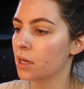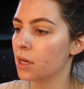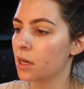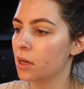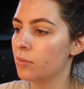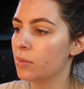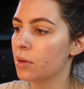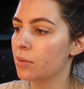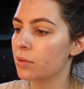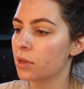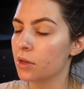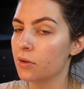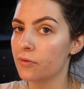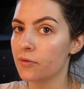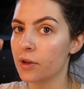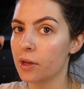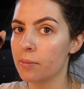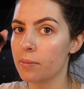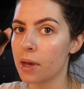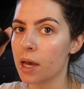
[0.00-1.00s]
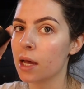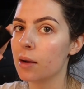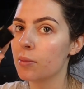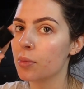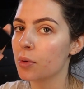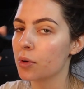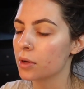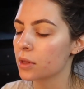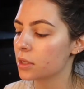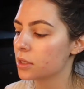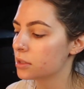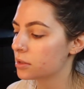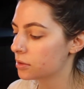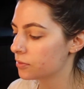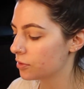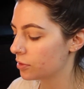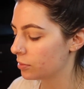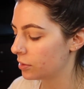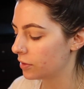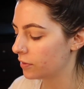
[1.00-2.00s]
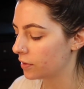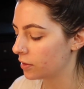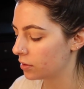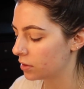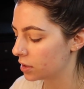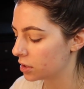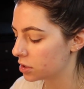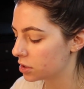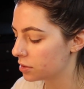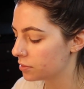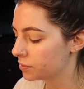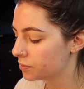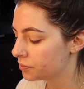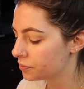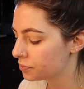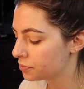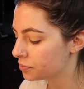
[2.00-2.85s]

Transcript: Maybelline Fit Matte and Poreless for my foundation.